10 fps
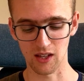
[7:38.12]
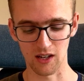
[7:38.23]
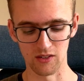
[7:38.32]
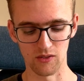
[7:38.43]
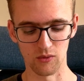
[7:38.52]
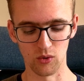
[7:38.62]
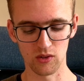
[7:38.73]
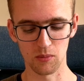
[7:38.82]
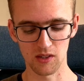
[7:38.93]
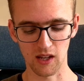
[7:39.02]
gallons of
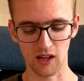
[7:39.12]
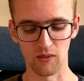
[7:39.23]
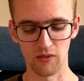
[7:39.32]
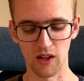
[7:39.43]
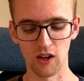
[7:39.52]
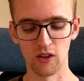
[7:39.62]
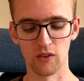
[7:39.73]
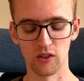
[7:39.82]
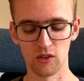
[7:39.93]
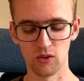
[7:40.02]
water per second fell over
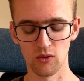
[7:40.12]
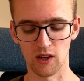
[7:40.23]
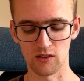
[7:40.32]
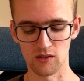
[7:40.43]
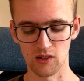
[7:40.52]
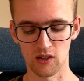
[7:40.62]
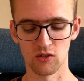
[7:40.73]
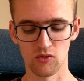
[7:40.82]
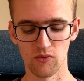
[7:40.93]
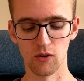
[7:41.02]
the
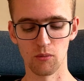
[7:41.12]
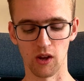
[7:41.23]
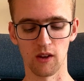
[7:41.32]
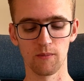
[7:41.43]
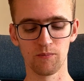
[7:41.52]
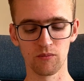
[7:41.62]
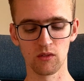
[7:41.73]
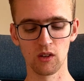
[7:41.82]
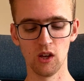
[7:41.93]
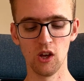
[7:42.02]
2,600 foot brink.
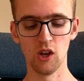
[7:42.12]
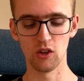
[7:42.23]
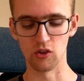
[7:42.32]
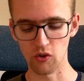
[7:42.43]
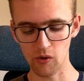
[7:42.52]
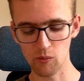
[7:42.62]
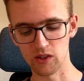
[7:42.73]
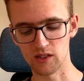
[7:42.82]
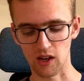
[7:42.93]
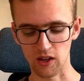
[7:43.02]
You're on
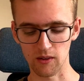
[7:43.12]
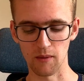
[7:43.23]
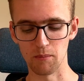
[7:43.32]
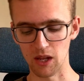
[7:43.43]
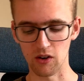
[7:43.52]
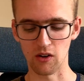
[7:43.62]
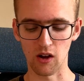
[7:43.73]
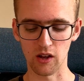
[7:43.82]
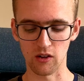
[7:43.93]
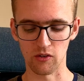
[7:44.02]
one side and Ben and
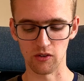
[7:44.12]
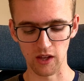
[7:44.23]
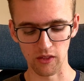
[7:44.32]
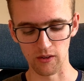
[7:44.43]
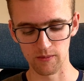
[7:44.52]
I are on the other.